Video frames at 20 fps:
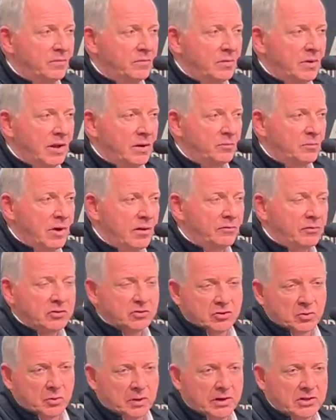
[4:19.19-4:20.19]
in reference
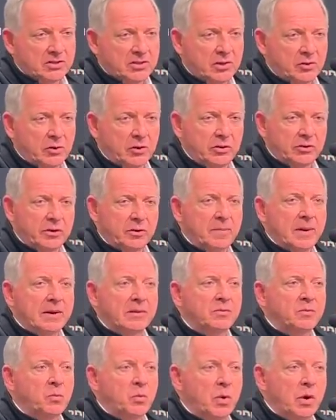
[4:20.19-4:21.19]
to what I said earlier about
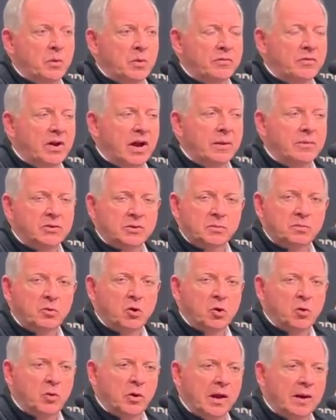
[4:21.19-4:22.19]
where we've come as a
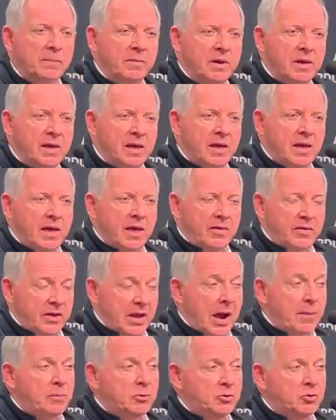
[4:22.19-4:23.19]
program, the
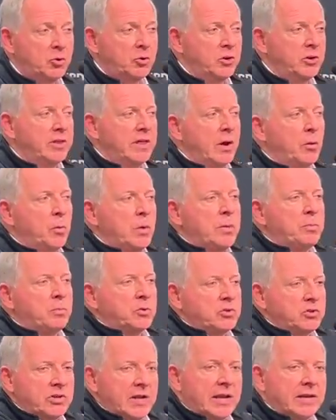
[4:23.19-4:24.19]
opportunity that we
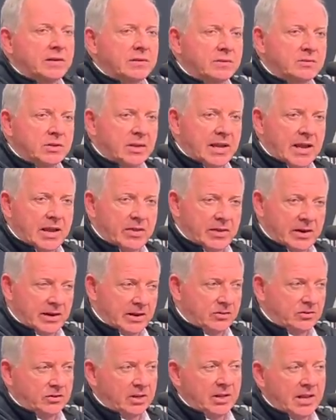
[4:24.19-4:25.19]
present to
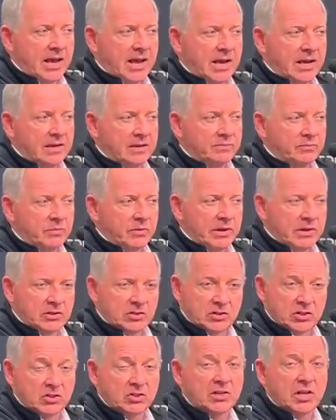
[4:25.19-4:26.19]
candidates today is
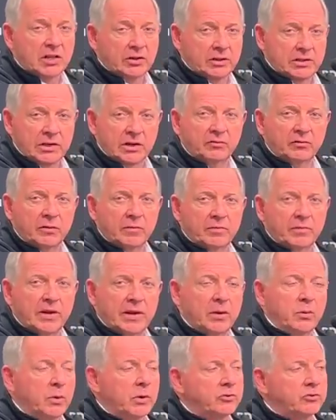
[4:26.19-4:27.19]
distinctly different than
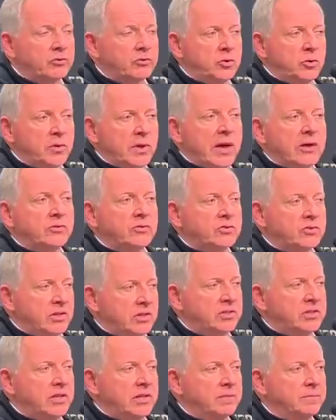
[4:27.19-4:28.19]
it was in
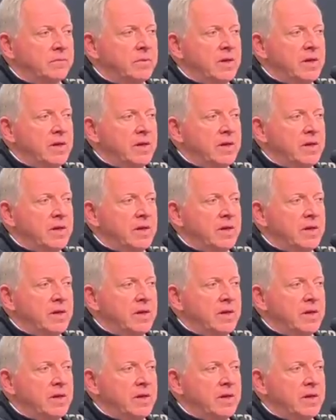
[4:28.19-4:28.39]
2016.